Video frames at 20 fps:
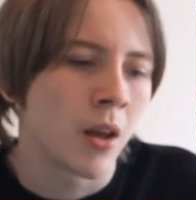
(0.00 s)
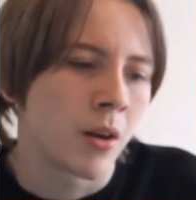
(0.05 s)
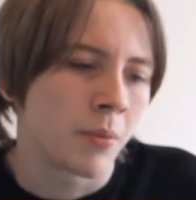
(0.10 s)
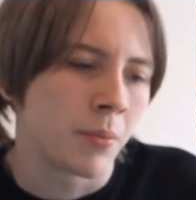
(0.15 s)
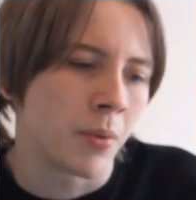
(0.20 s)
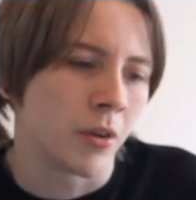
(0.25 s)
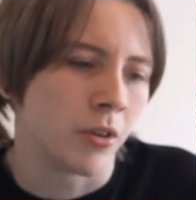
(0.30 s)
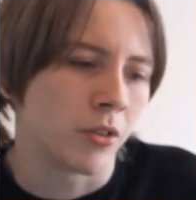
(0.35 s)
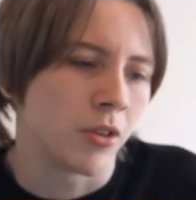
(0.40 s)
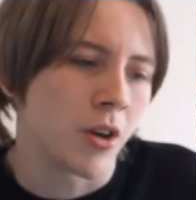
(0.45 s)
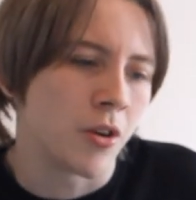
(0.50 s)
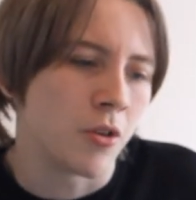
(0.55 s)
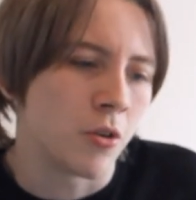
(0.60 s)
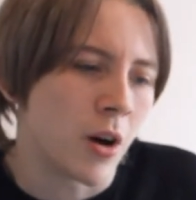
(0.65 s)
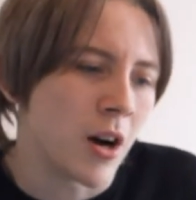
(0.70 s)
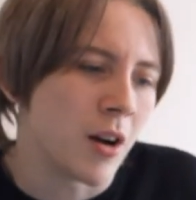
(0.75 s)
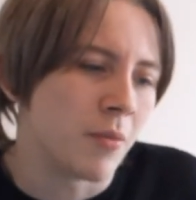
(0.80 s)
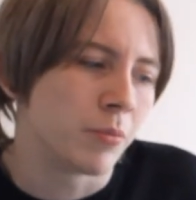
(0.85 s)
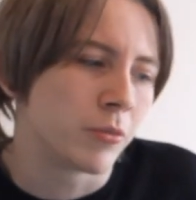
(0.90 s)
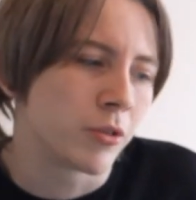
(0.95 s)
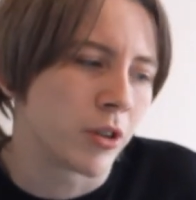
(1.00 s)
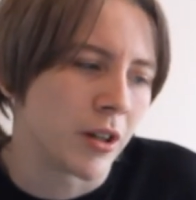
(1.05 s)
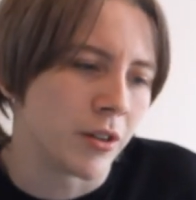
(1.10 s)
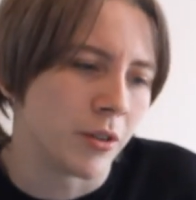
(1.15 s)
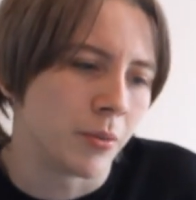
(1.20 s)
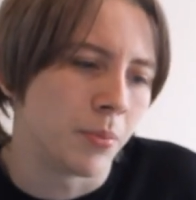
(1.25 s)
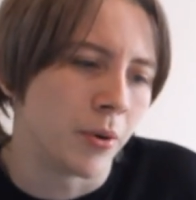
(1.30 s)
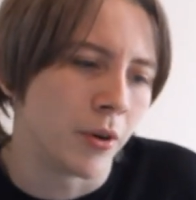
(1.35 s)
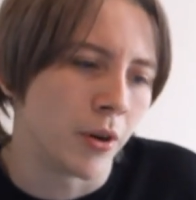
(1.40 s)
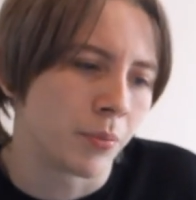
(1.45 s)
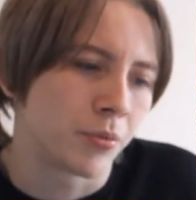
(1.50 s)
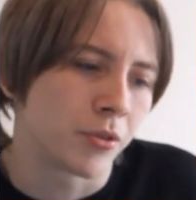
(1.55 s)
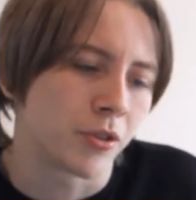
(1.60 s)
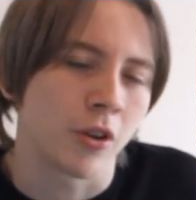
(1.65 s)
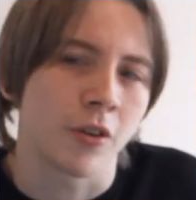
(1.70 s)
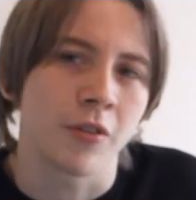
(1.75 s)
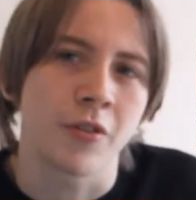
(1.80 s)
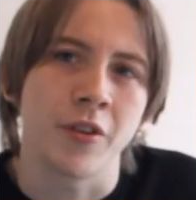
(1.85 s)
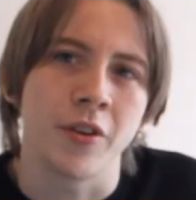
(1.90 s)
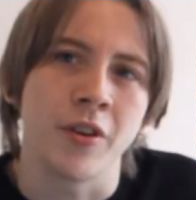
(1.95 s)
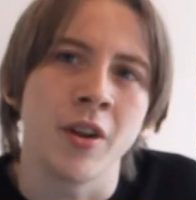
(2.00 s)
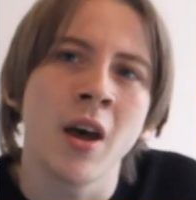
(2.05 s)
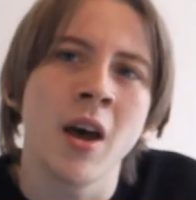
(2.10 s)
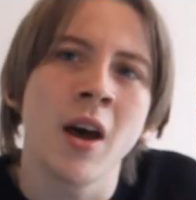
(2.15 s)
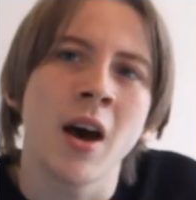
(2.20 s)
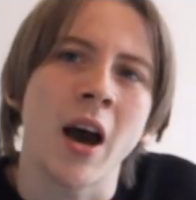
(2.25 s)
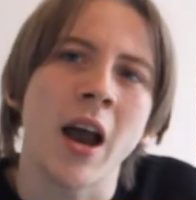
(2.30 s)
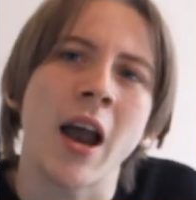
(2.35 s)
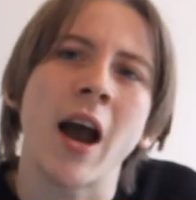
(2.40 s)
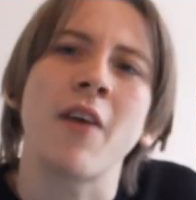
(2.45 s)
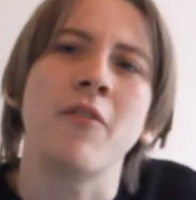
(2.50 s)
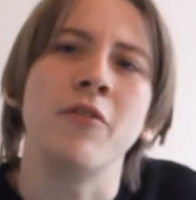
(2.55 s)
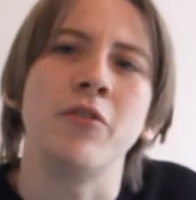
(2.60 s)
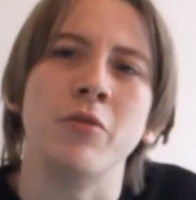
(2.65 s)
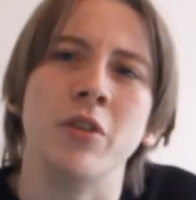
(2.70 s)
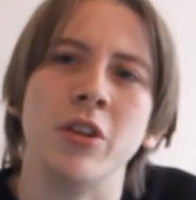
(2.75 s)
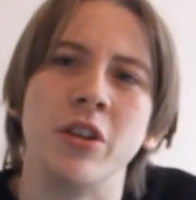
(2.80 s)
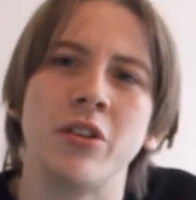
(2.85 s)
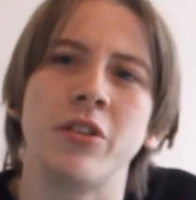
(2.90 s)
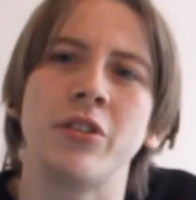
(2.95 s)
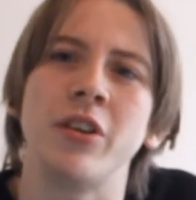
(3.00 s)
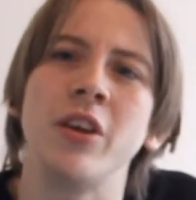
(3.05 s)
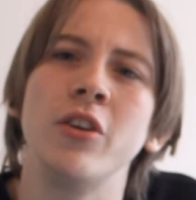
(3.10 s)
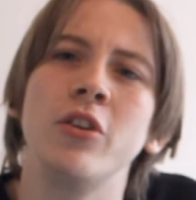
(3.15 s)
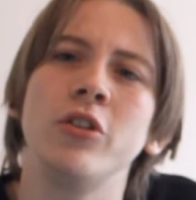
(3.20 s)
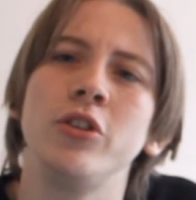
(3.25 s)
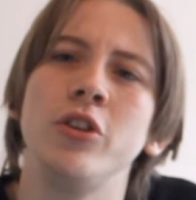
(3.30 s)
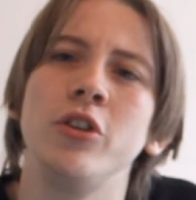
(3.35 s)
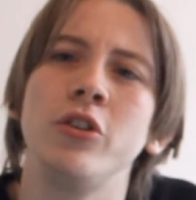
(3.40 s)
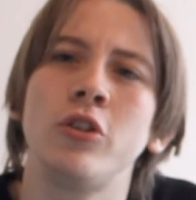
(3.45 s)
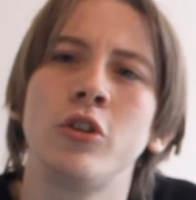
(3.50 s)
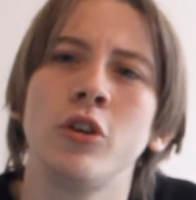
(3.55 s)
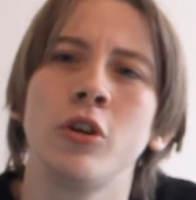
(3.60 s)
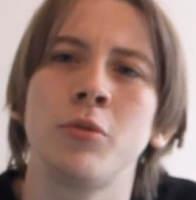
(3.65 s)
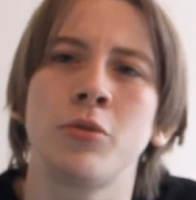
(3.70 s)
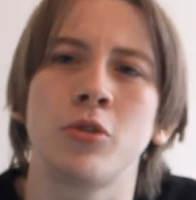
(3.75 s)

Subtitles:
Because I know I'm trying to put up stuff that I haven't really seen on YouTube,